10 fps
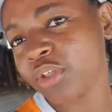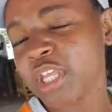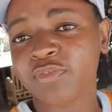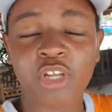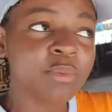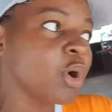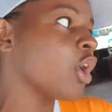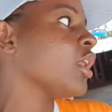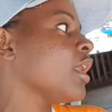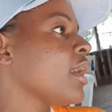there is
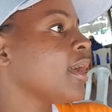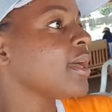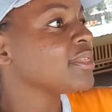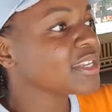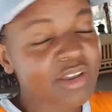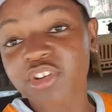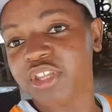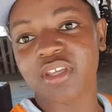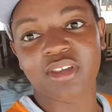volleyball, there's everything.